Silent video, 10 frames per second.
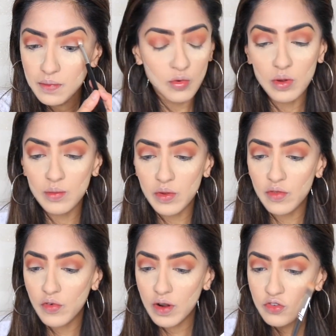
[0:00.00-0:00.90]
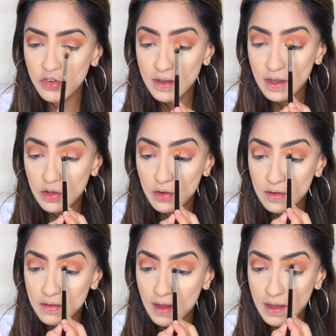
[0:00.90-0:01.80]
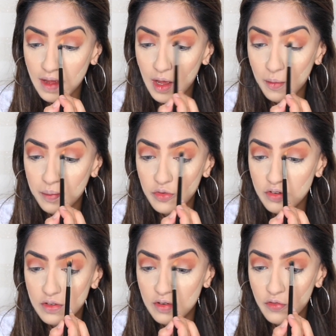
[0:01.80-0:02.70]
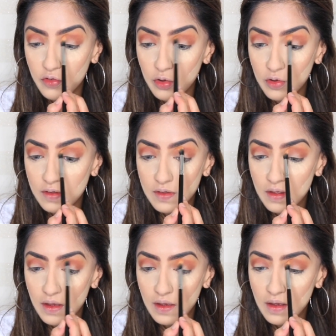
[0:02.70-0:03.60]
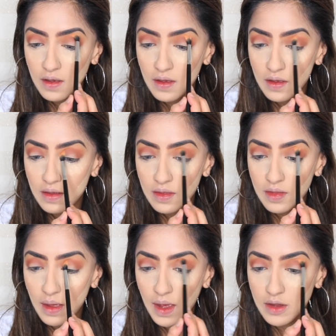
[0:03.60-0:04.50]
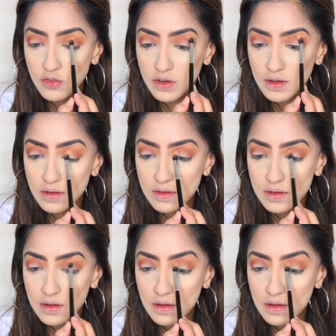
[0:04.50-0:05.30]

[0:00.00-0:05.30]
Go in with the first shade I used and help just diffuse the edges.